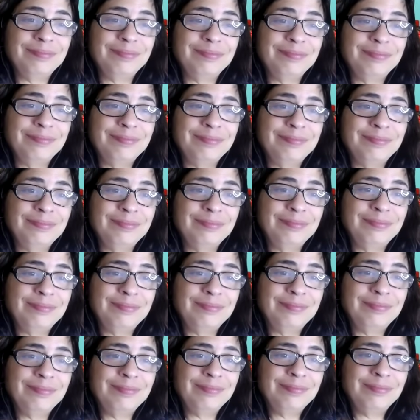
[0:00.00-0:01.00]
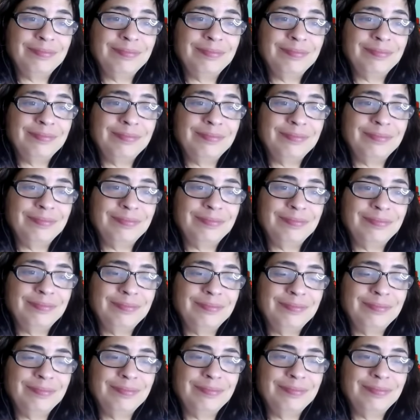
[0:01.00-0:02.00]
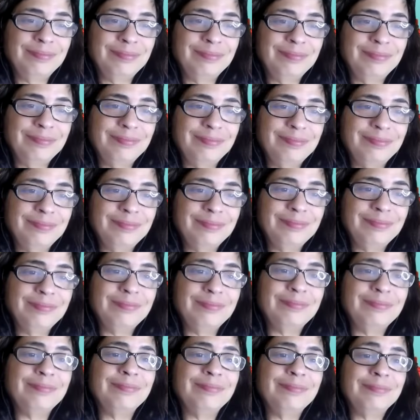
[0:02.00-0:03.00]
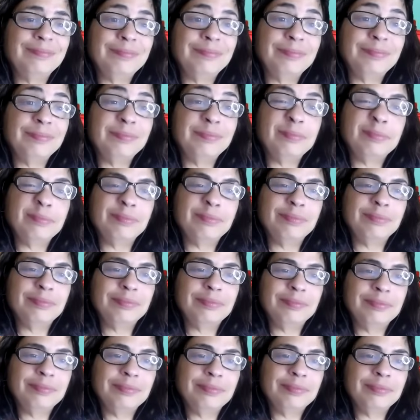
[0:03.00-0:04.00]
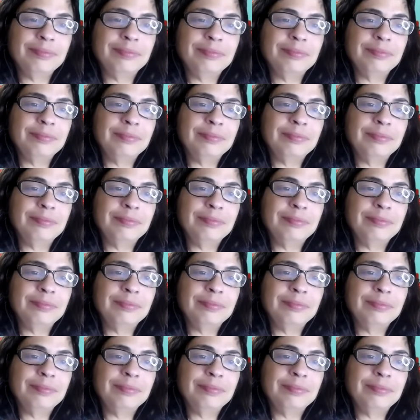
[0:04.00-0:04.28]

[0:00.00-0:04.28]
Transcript: This person isn't speaking.